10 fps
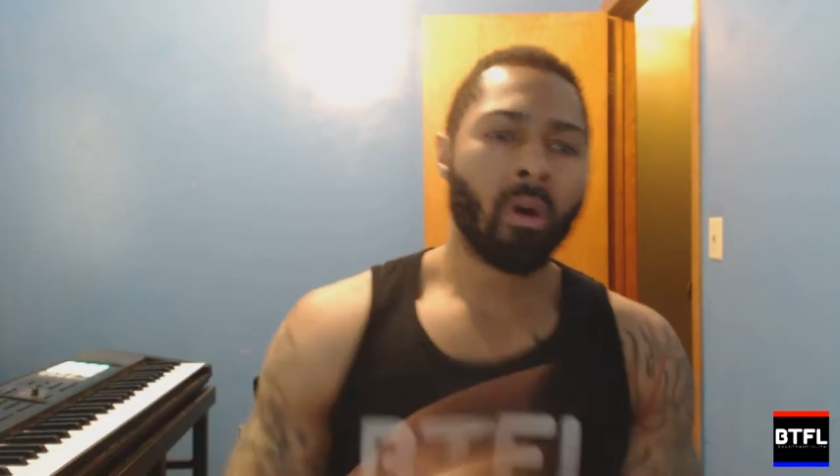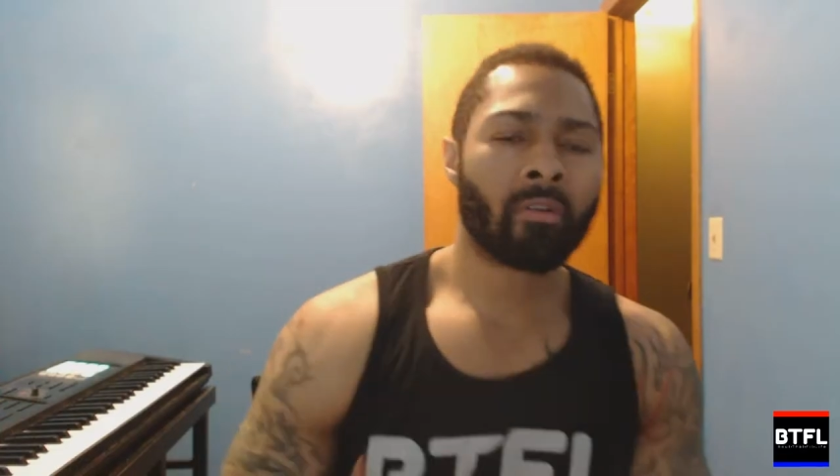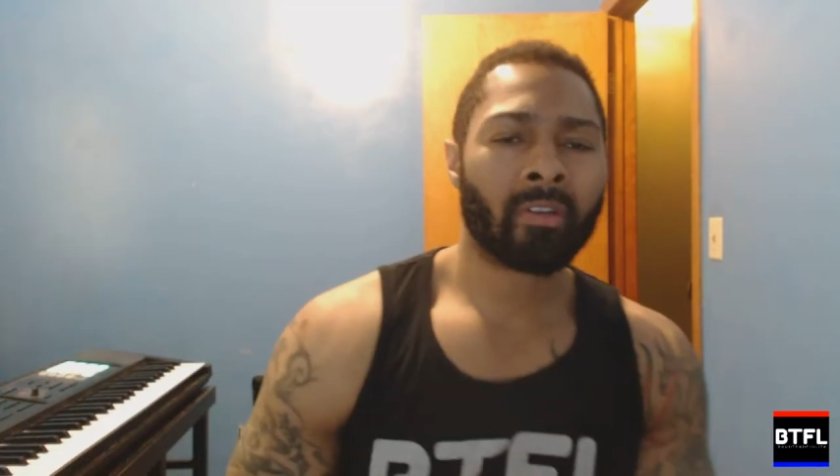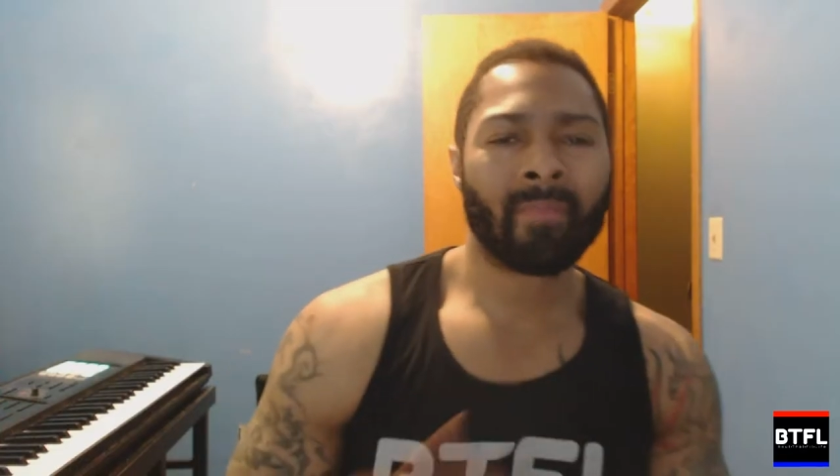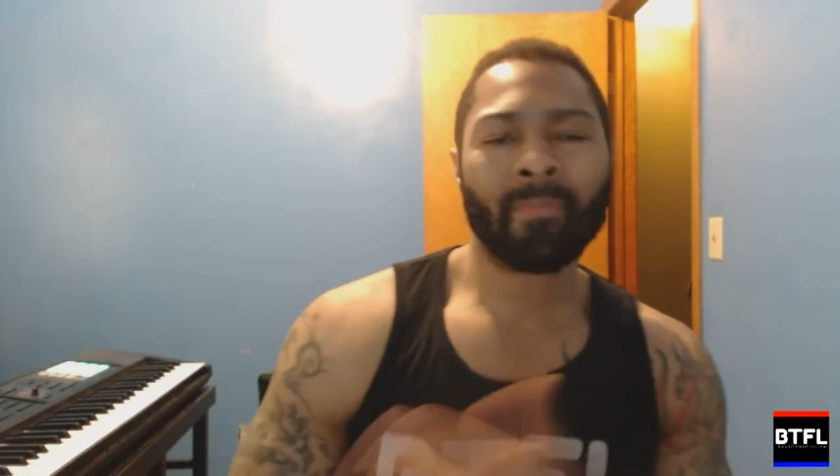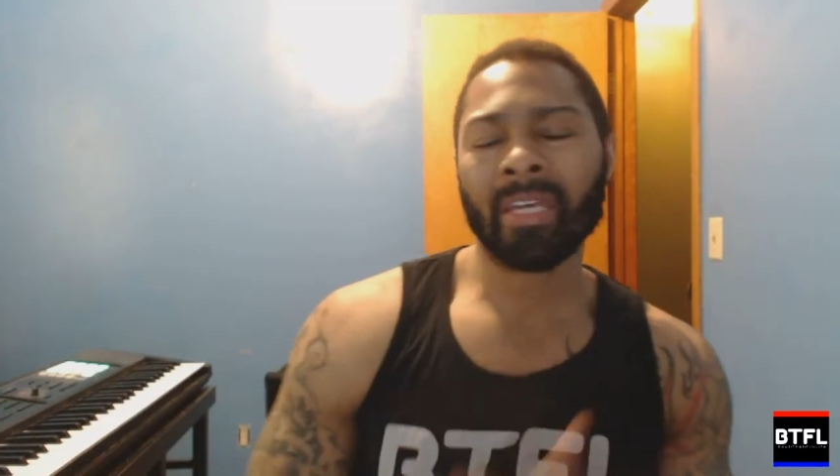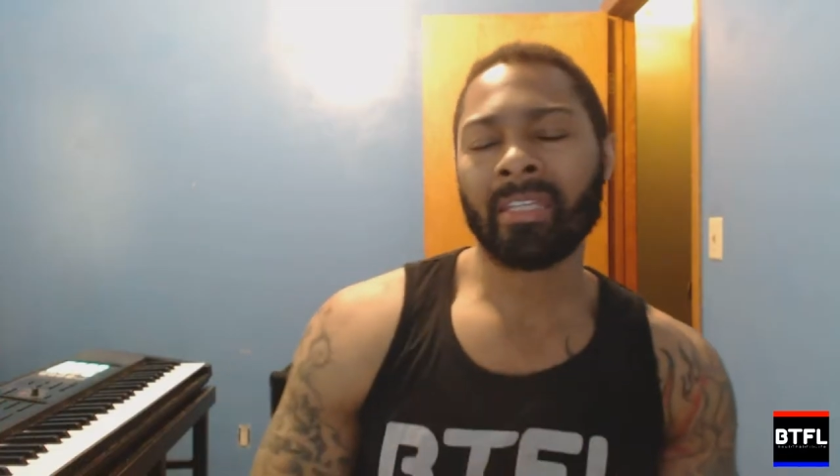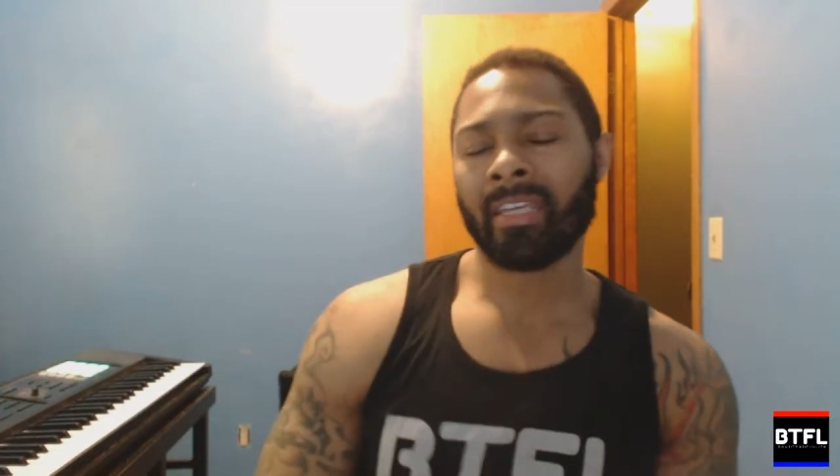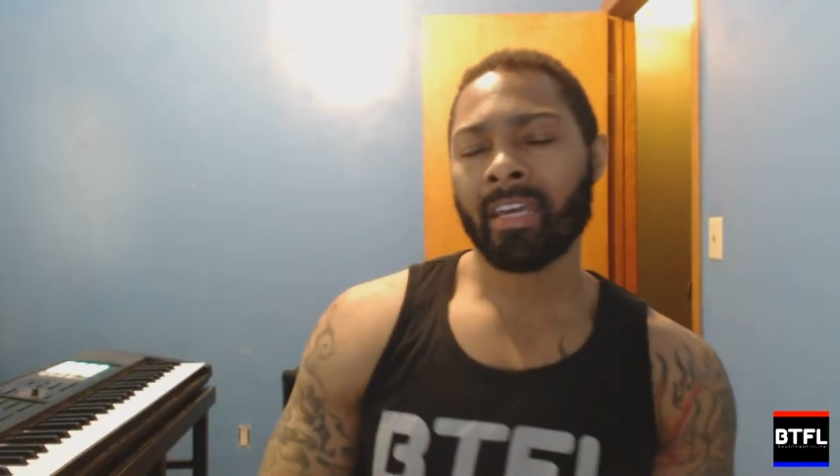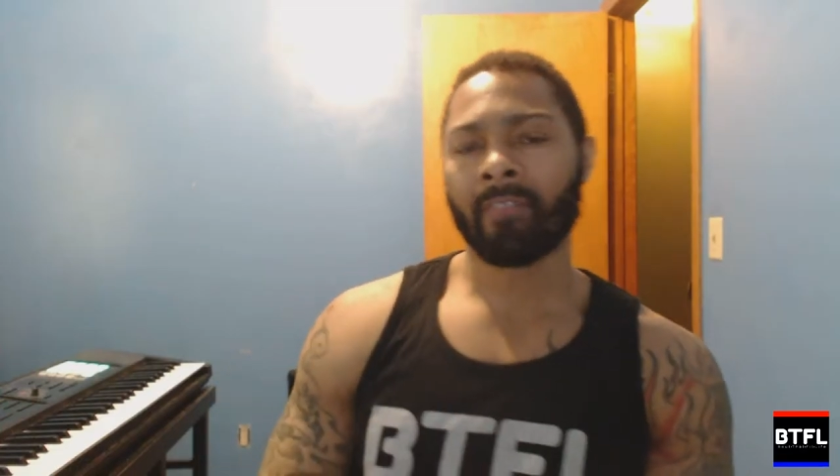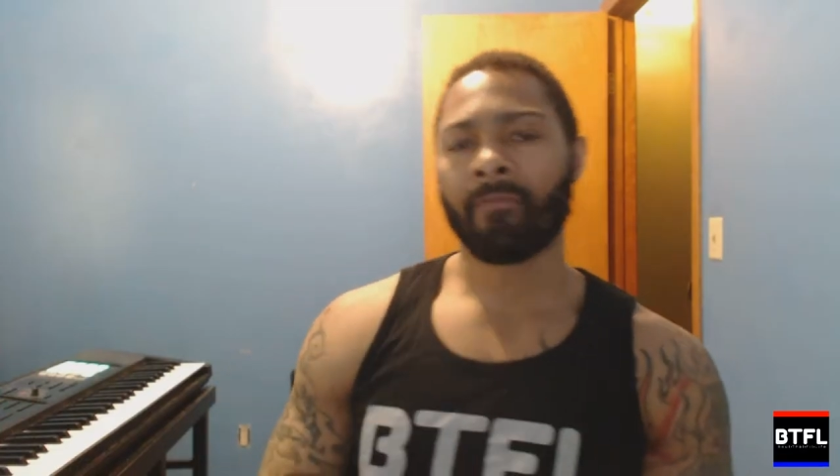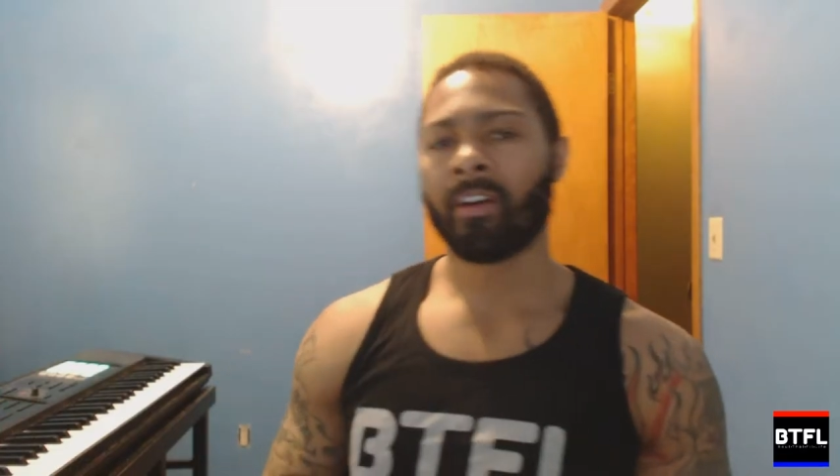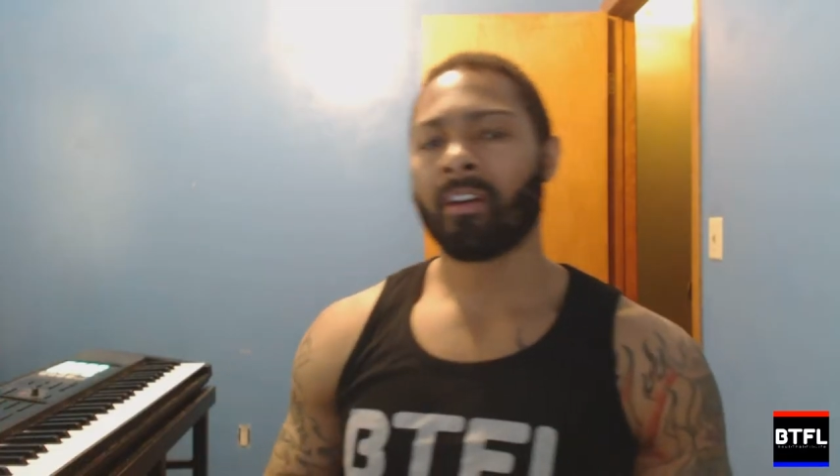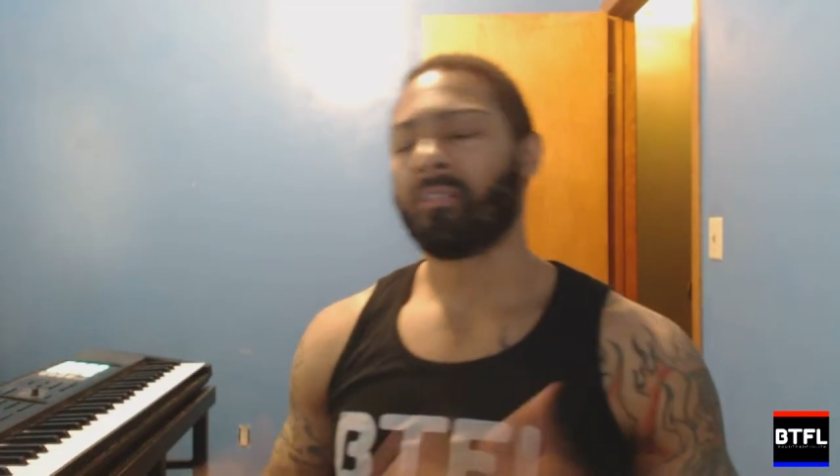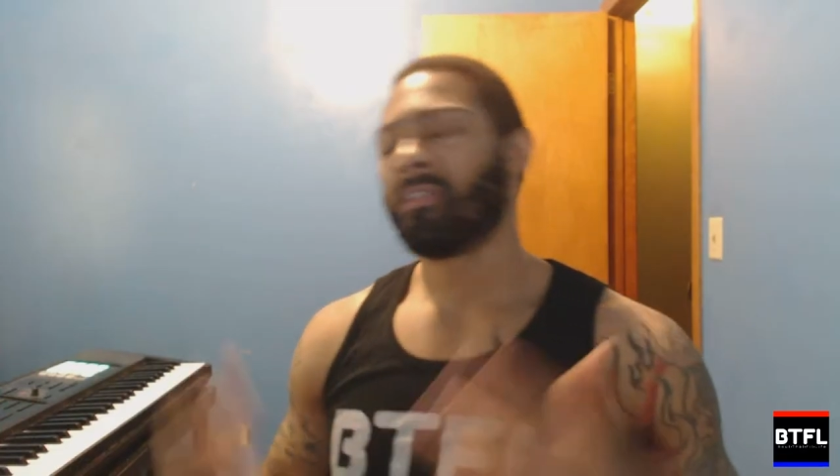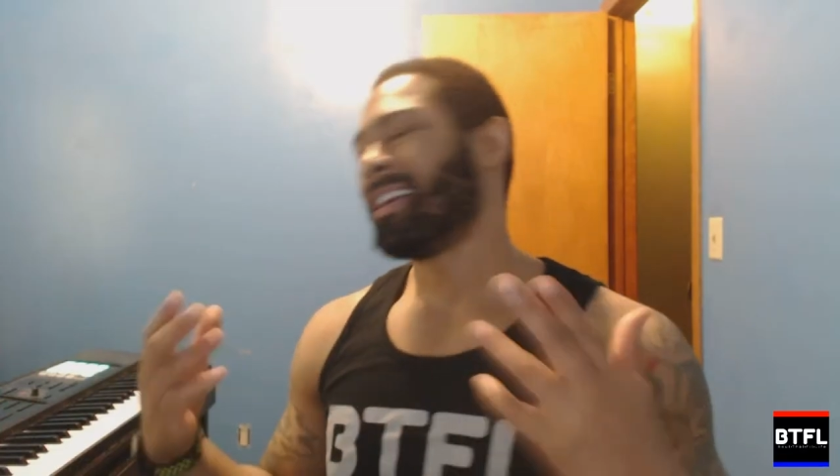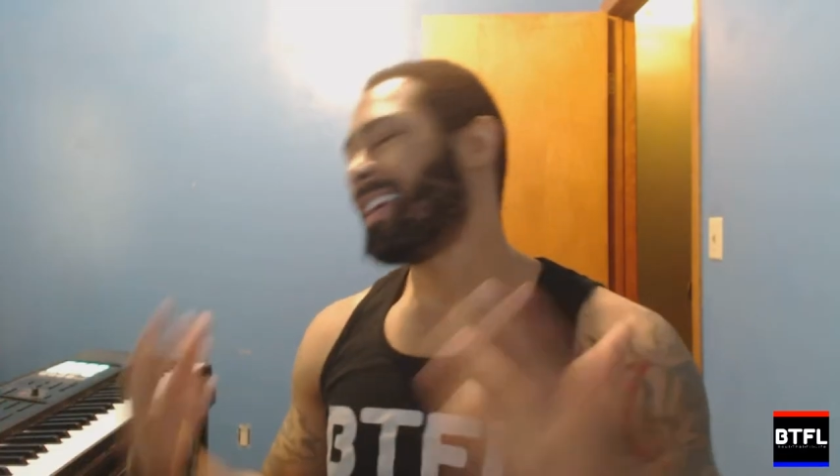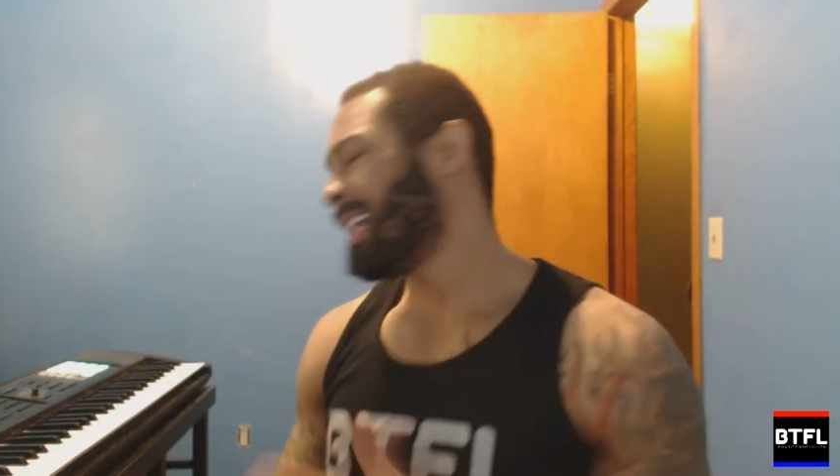Welcome to B T F L.